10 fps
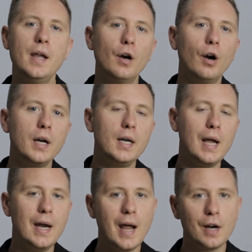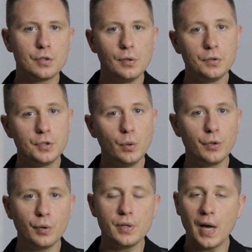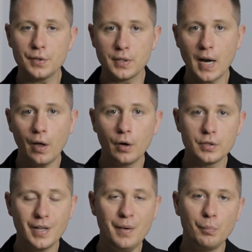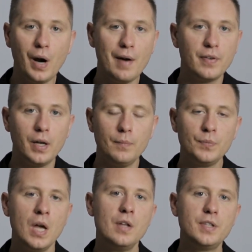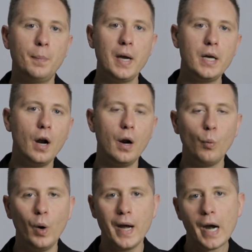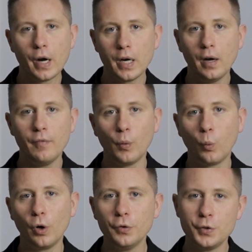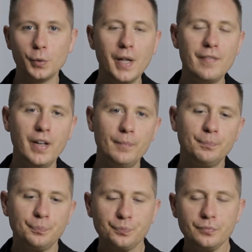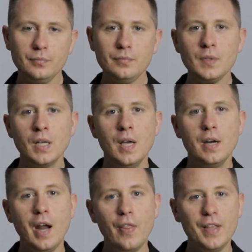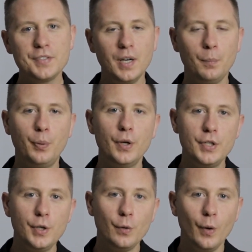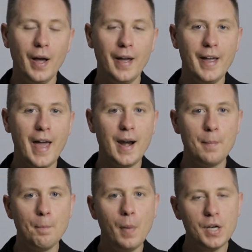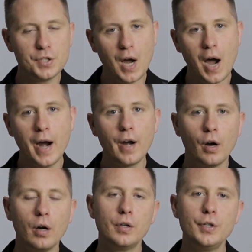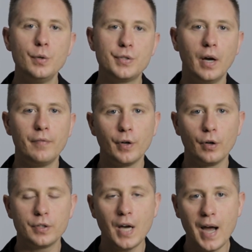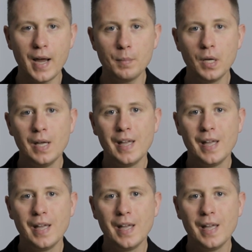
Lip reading: and earning an extra $2,000 or $3,000 in profit, depending on what area of the world you live in. Now that's going to put you at a much higher use of your time.